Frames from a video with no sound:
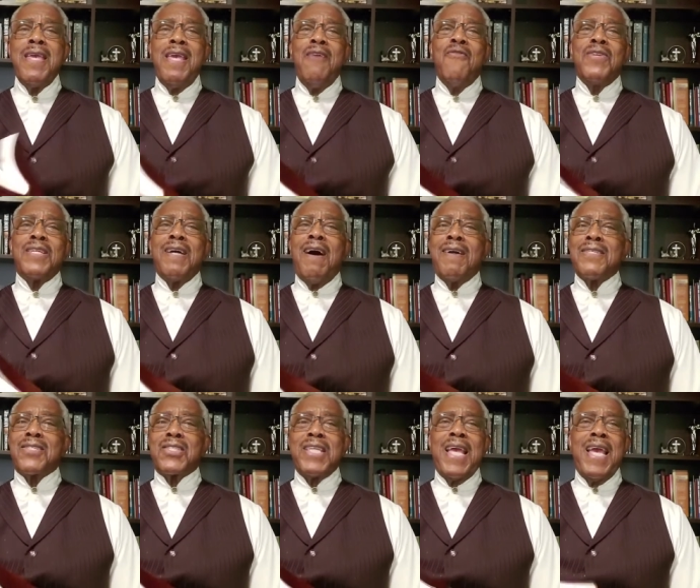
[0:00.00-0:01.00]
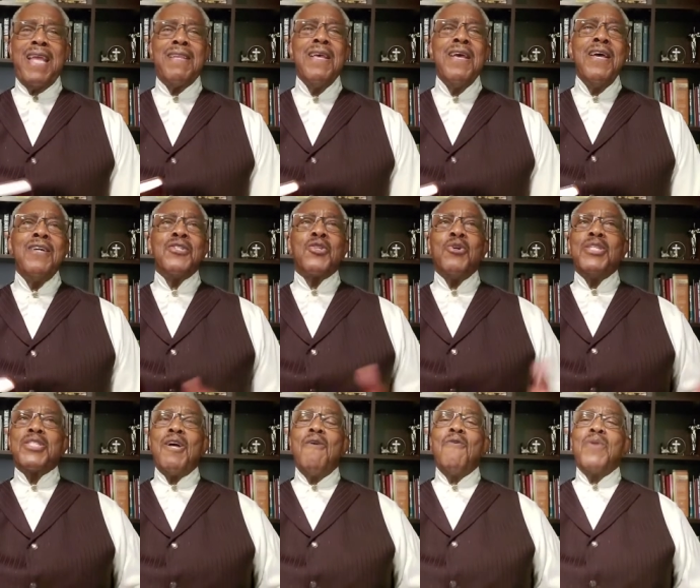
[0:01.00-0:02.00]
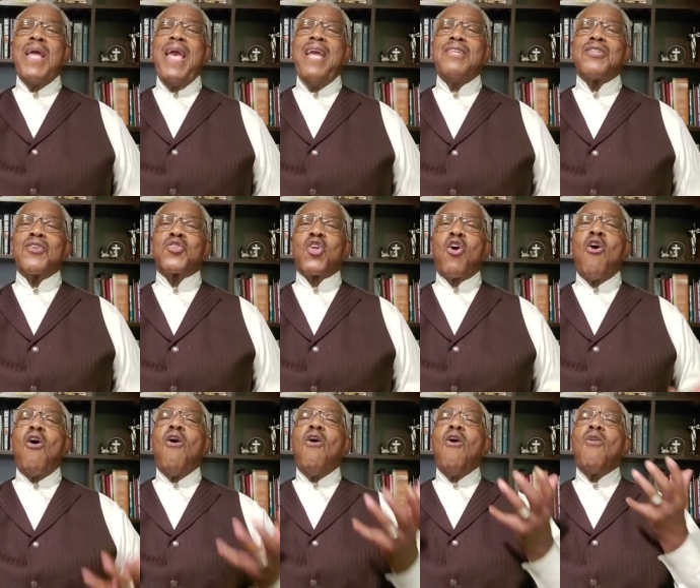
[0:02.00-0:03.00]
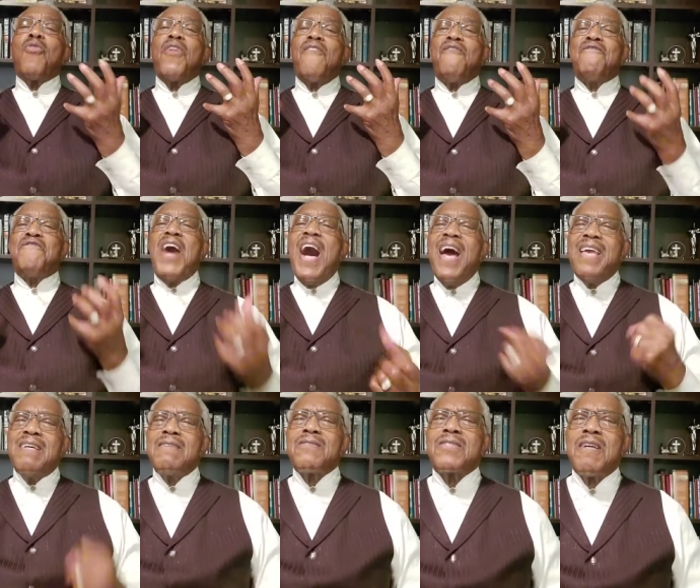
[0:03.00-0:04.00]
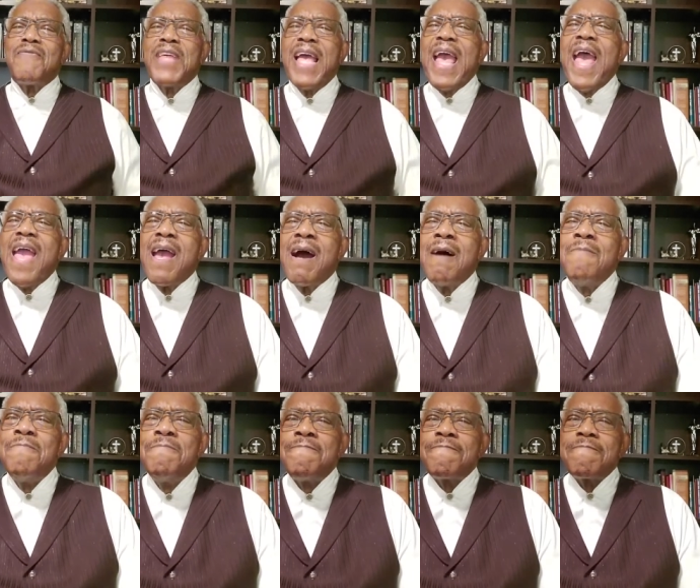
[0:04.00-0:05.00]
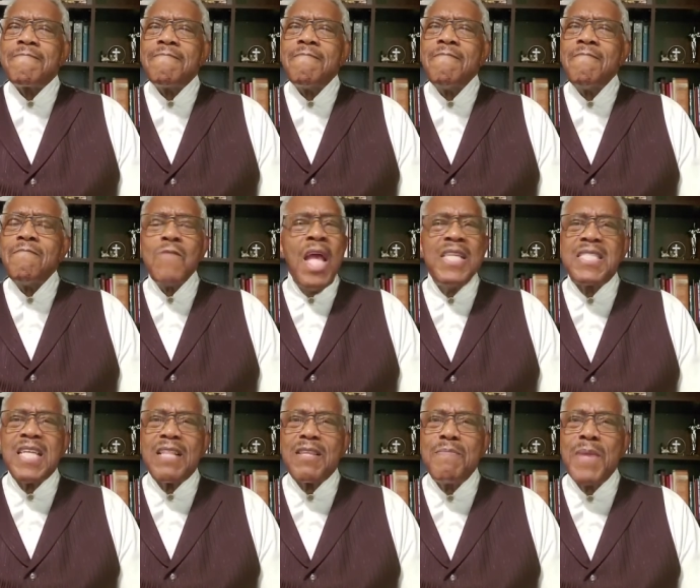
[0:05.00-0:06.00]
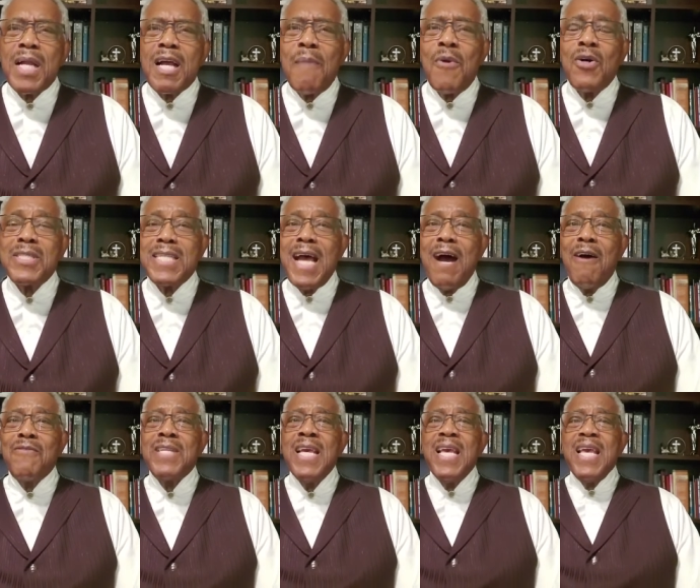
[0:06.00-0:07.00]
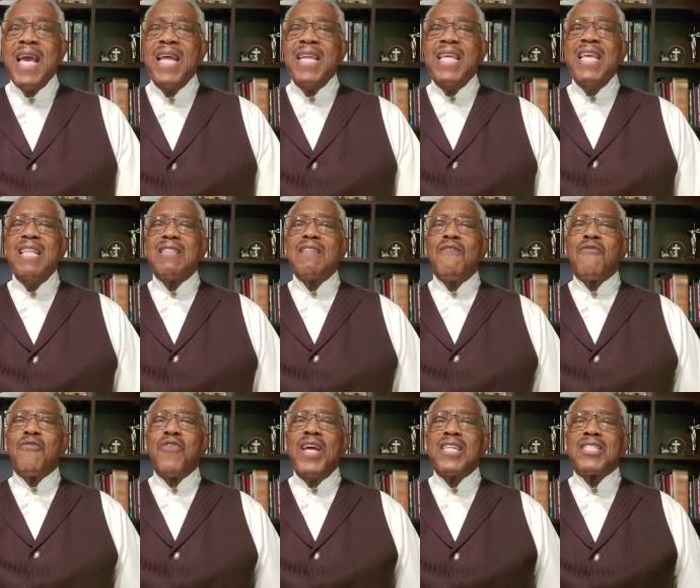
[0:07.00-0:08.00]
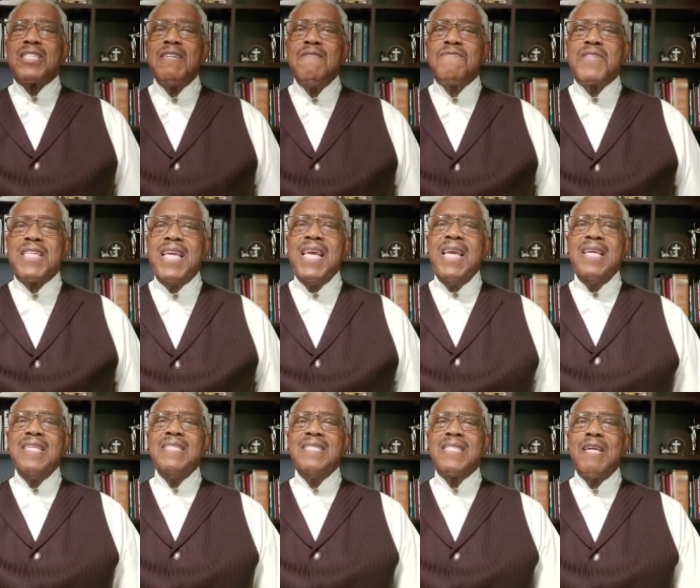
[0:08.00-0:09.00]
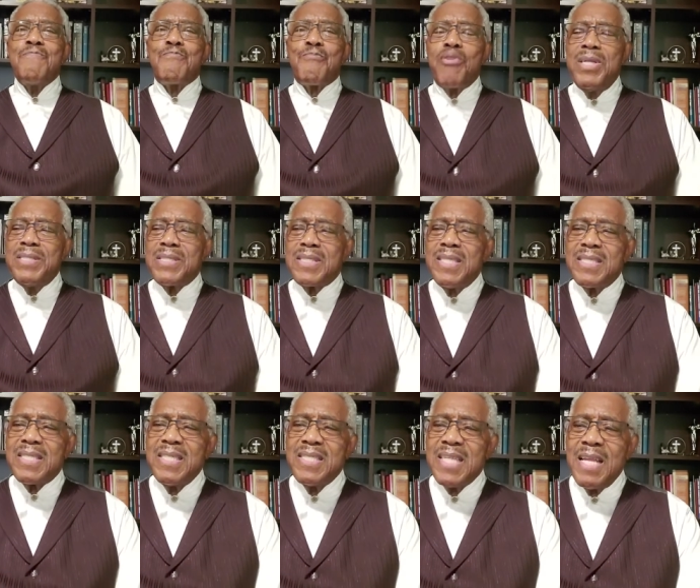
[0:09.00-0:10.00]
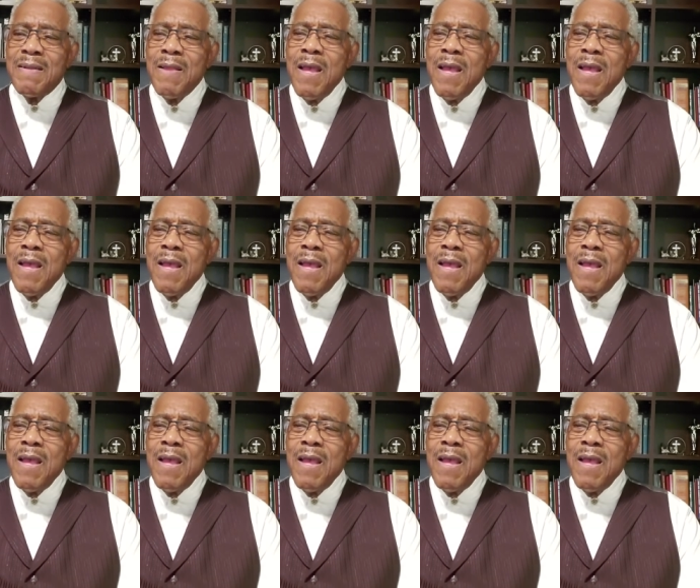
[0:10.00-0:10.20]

even God is saying to his own angels, call the files of the air and tell them to come on down and eat the flesh of kings and princesses and